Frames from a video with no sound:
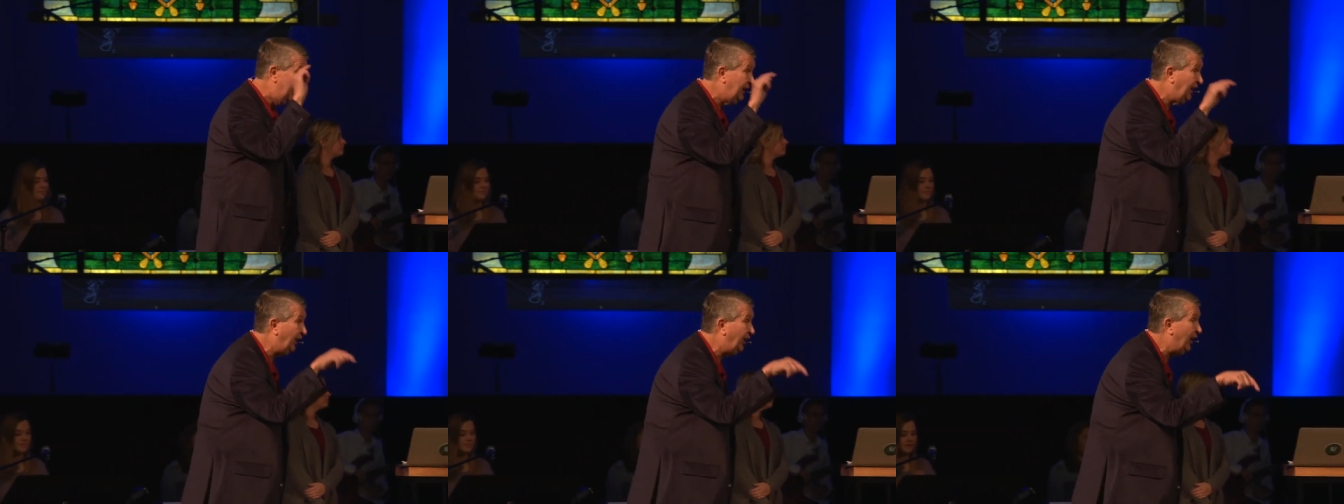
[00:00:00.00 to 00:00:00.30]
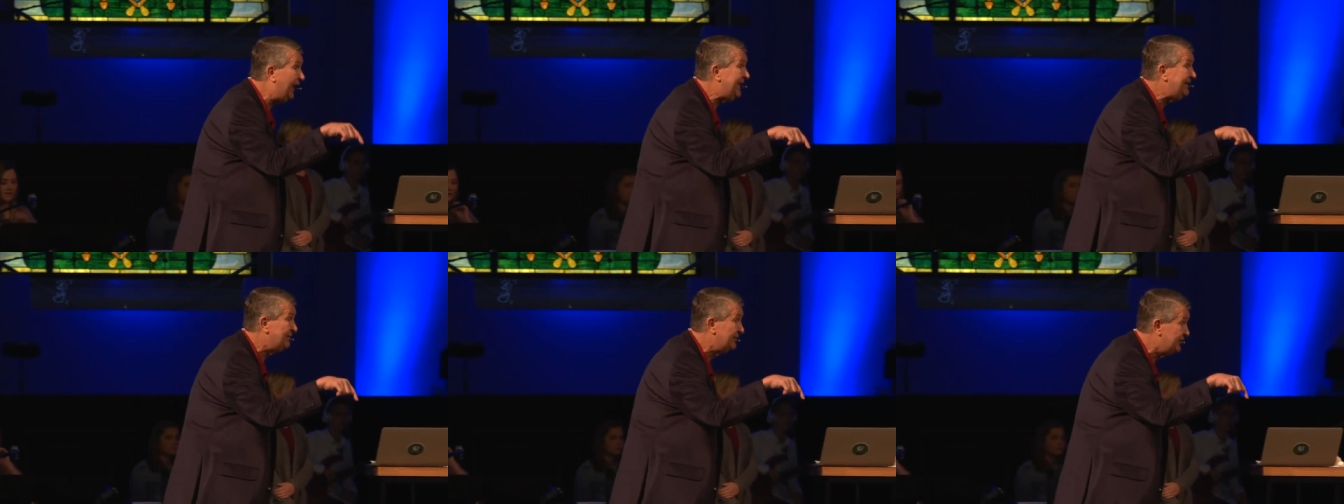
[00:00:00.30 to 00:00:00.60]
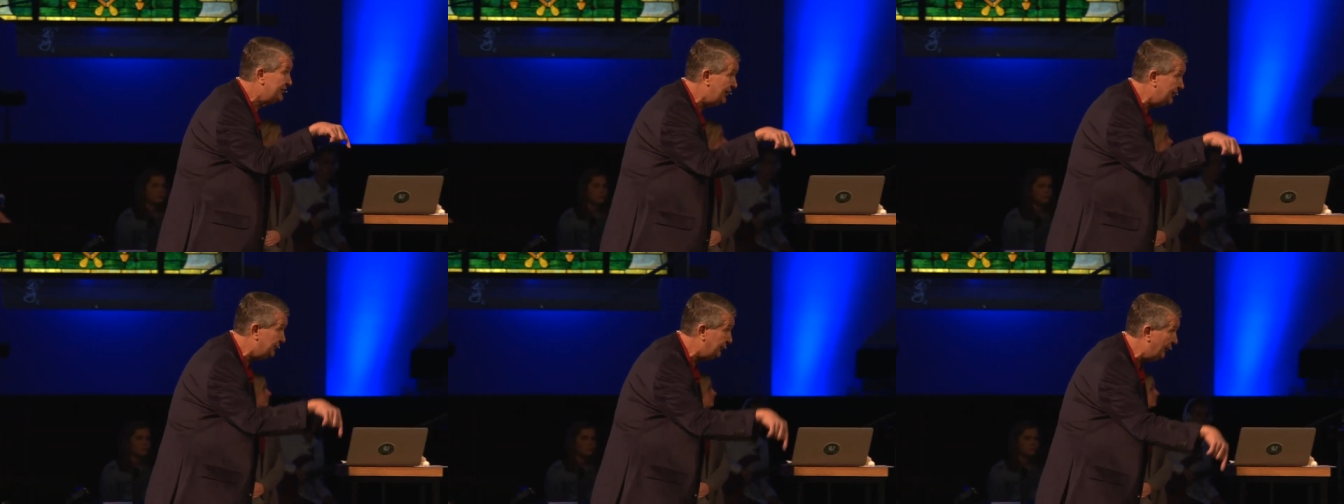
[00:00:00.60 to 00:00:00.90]

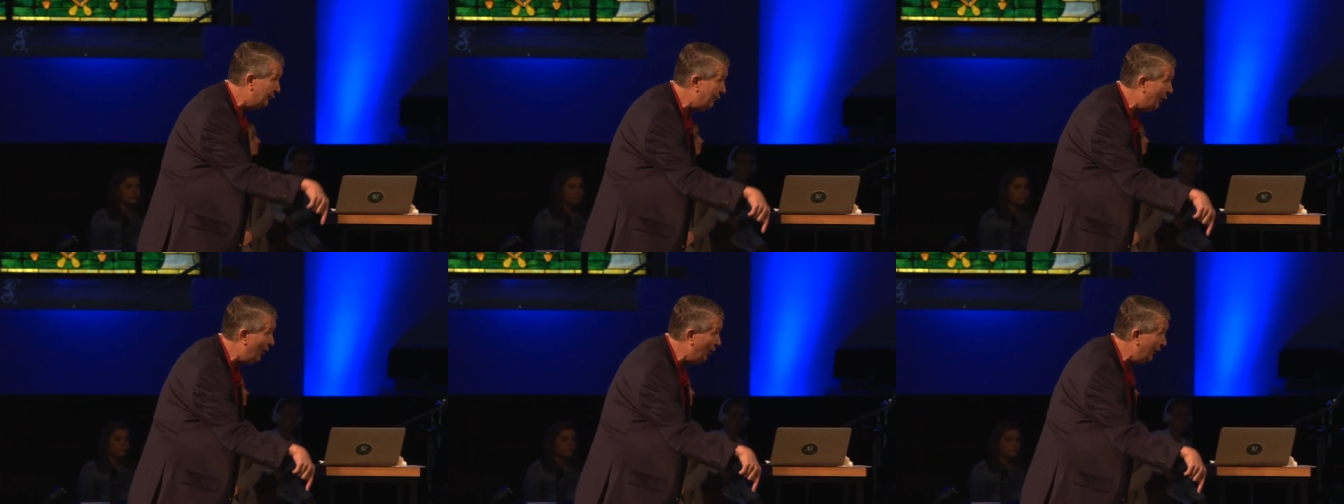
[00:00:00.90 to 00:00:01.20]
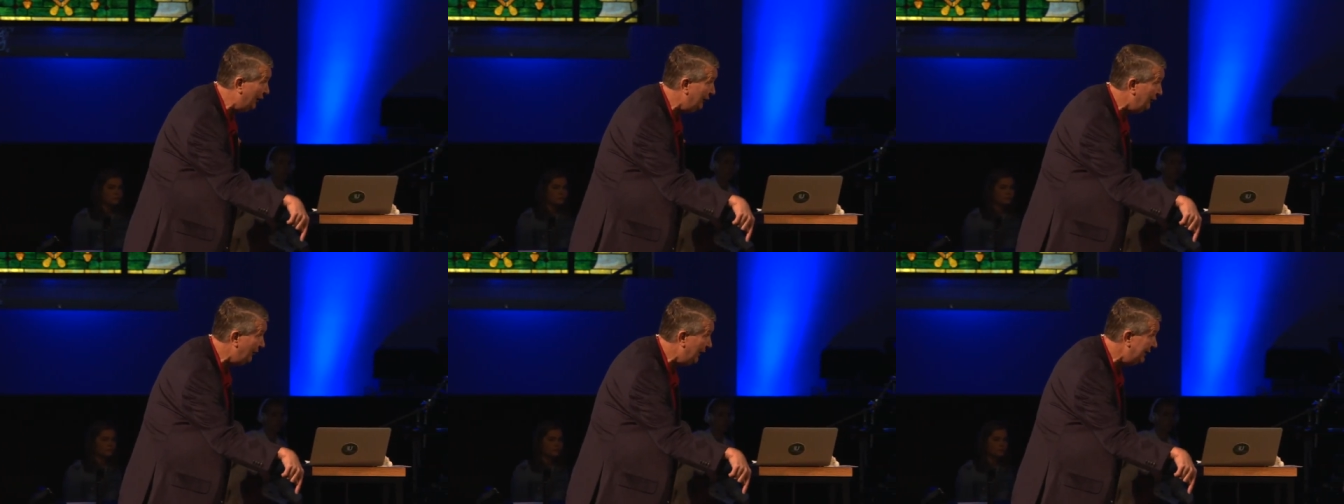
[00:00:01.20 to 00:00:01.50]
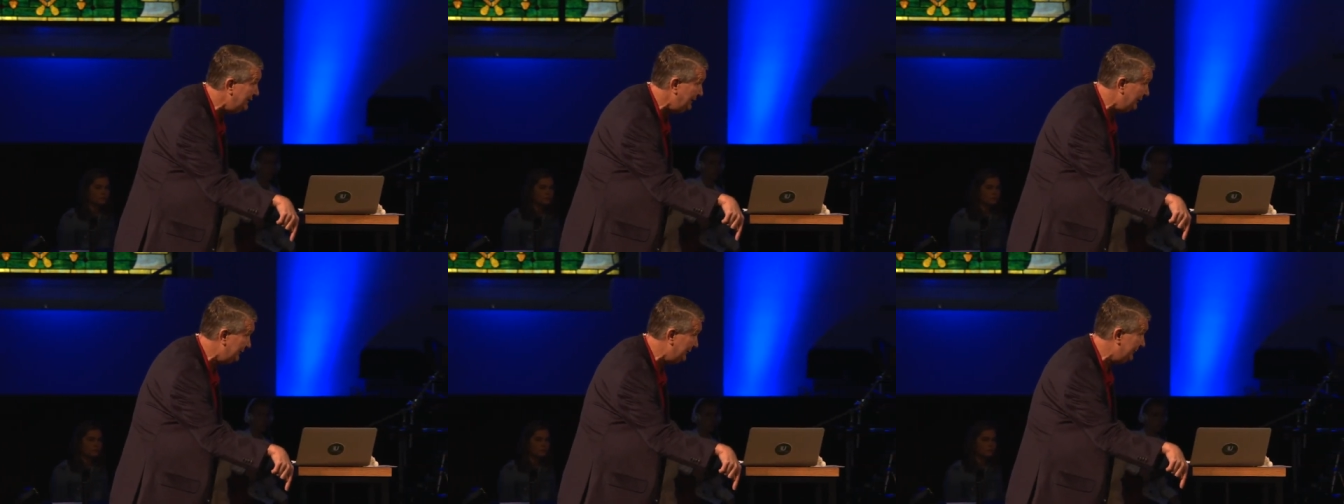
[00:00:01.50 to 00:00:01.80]
Cleanse us from all
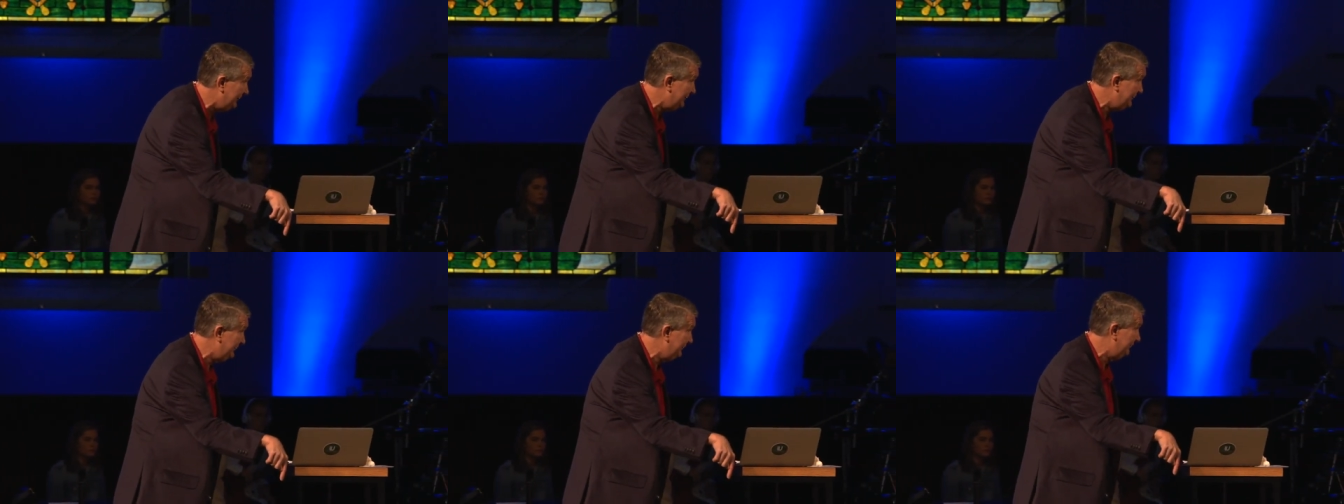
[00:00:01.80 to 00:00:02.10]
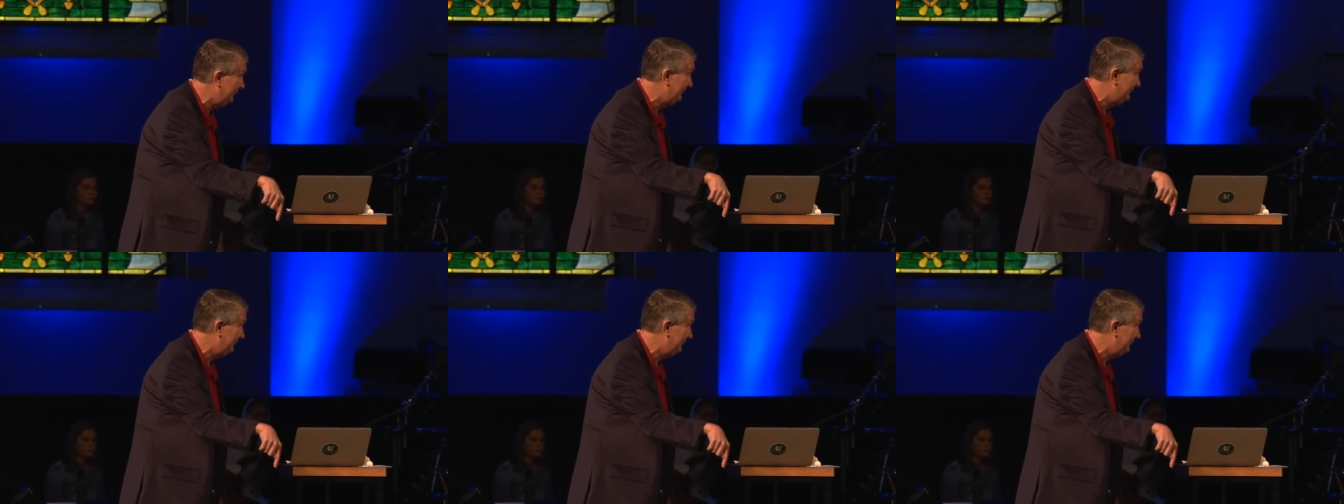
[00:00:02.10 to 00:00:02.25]
unrighteousness.